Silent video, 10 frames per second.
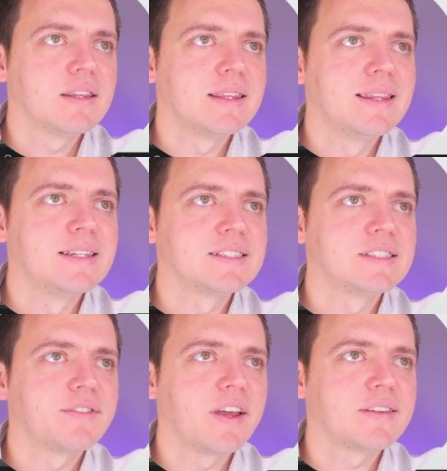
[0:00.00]
this
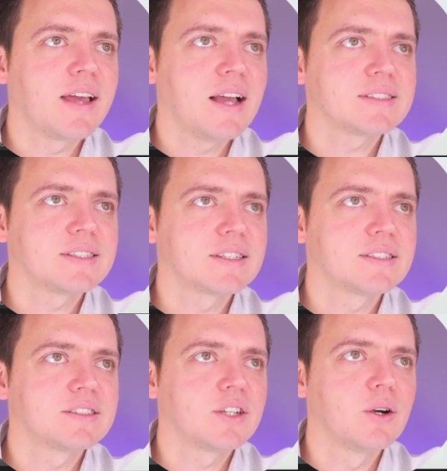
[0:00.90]
is
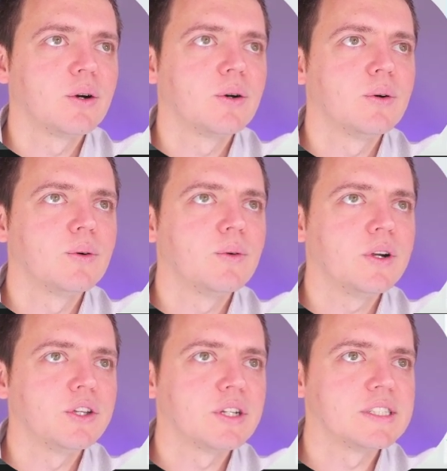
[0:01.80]
fantastic so
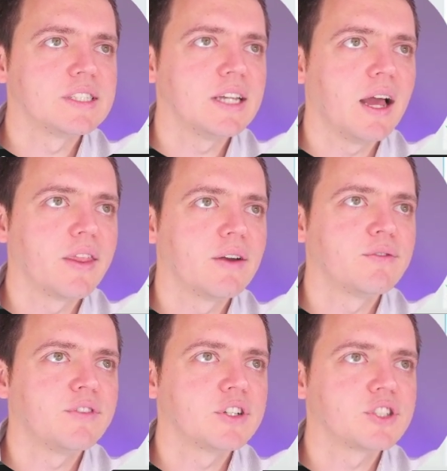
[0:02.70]
you can see how
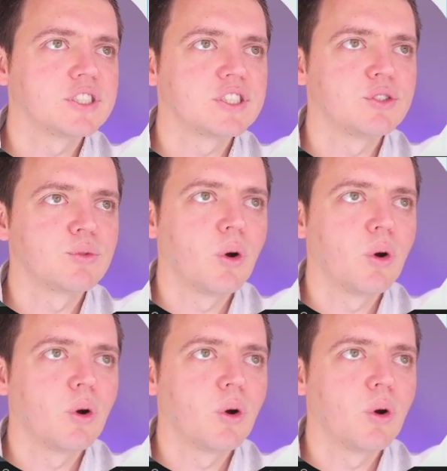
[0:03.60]
that functions you